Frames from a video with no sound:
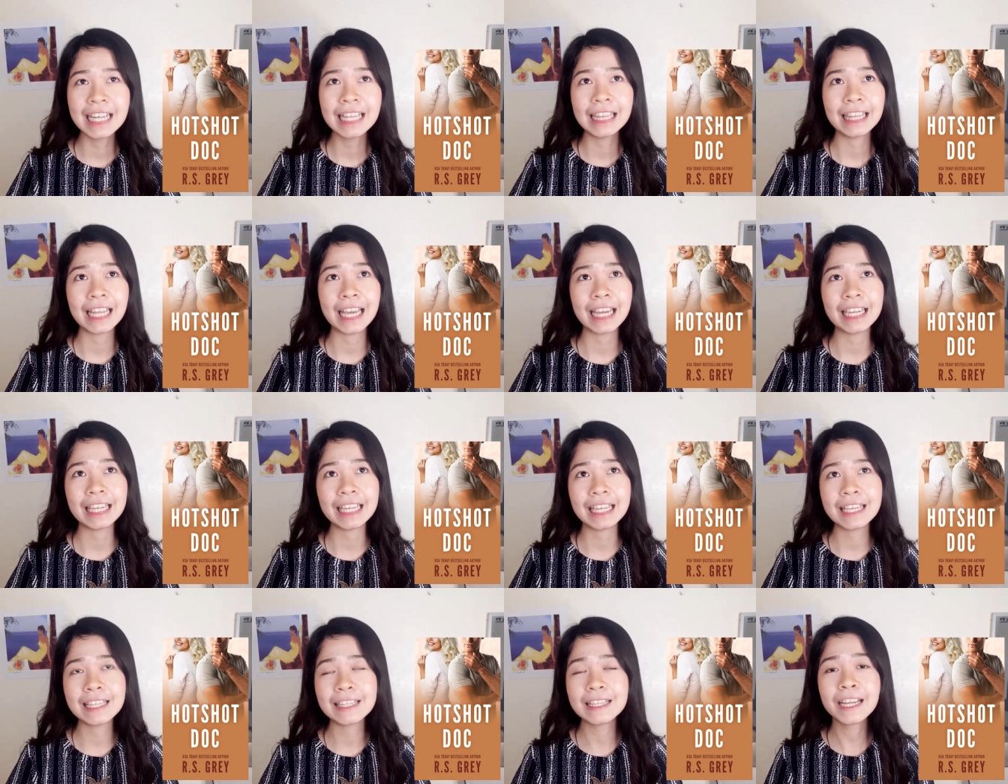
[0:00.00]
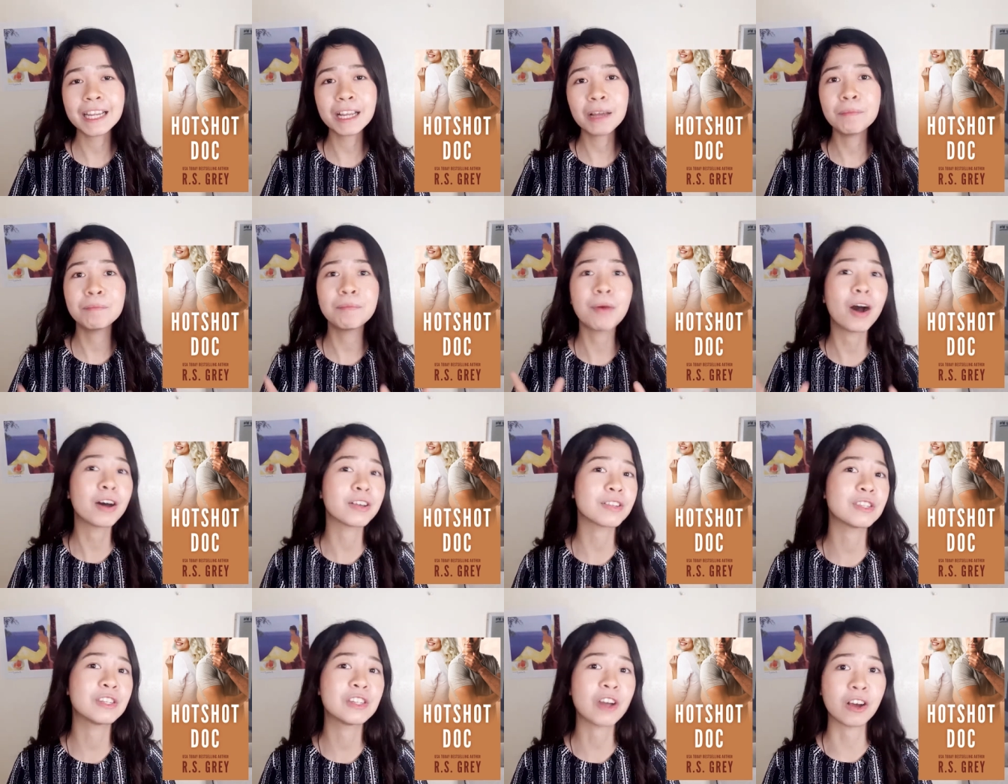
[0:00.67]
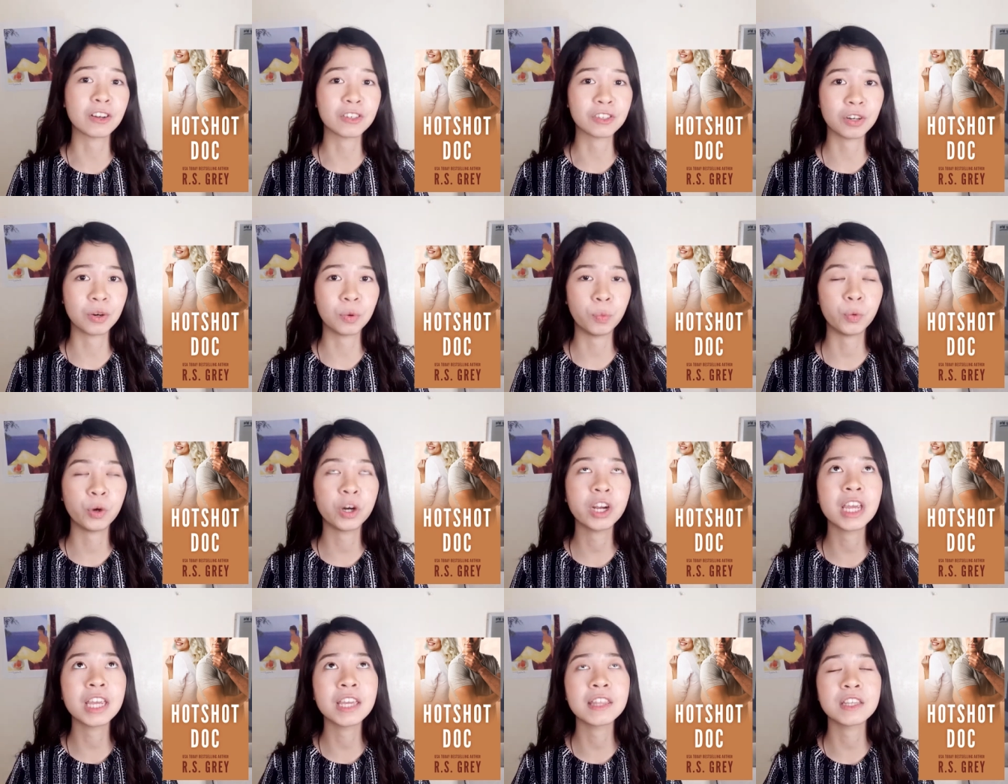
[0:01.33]
Like, he's like a boss doctor
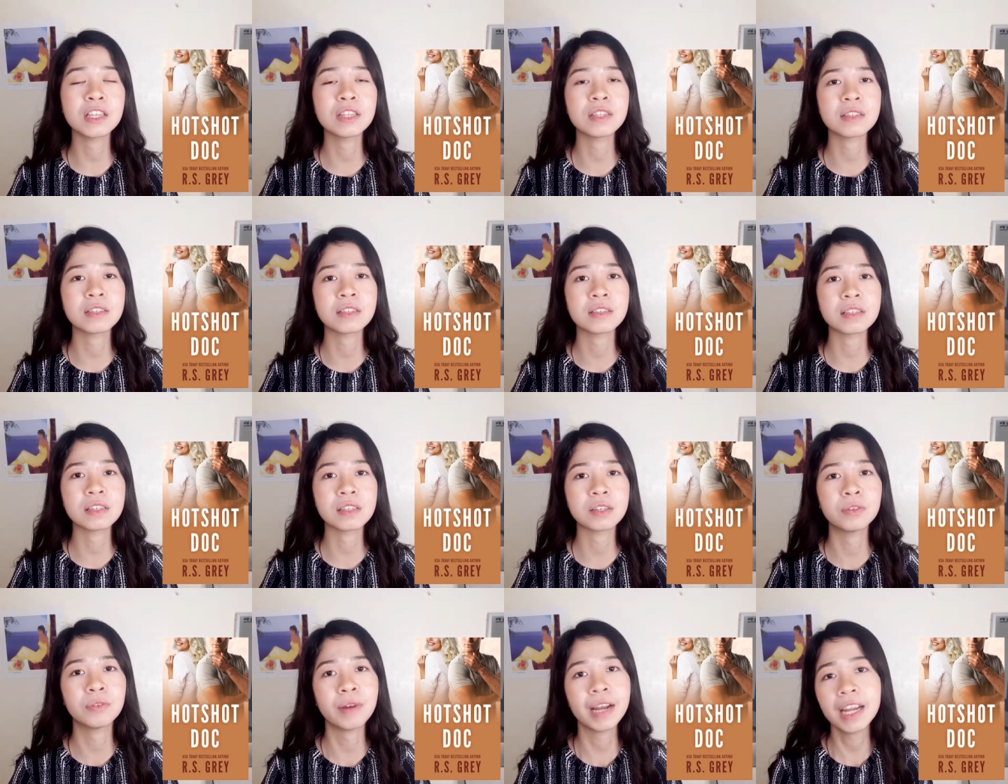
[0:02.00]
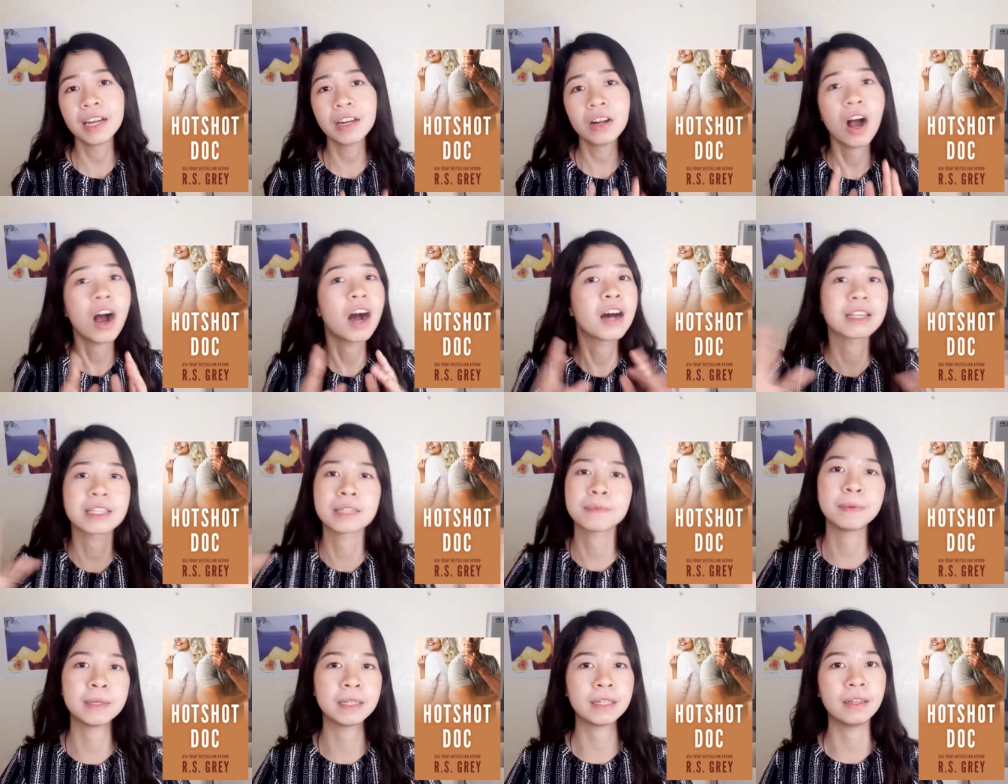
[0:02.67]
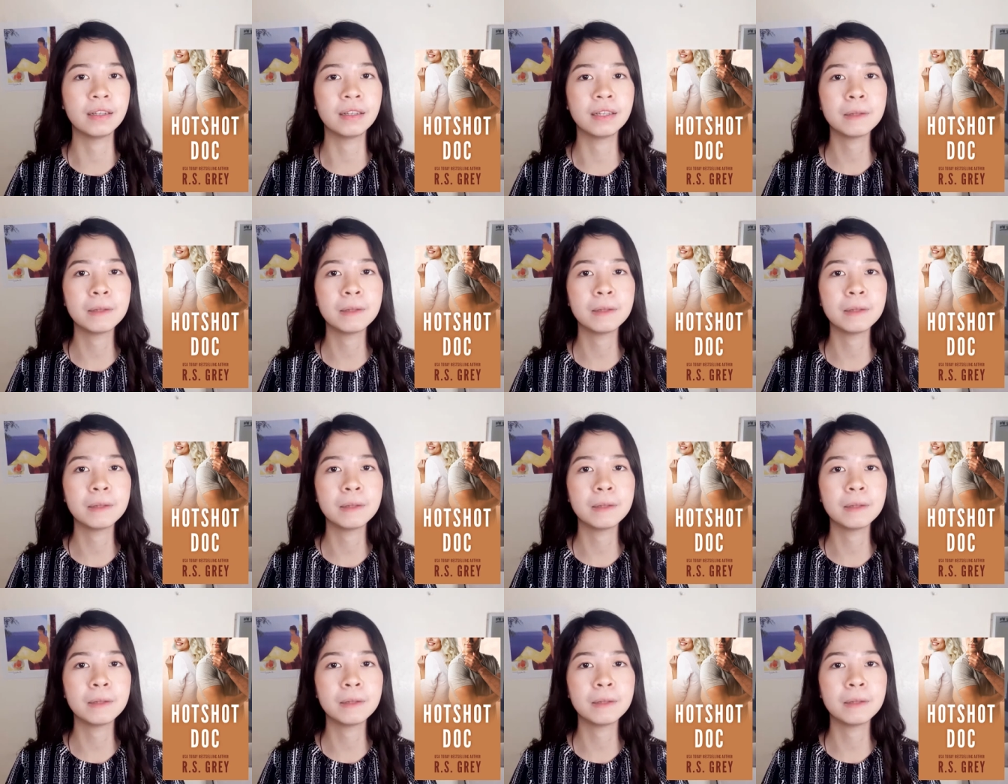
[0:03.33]
working in this great hospital,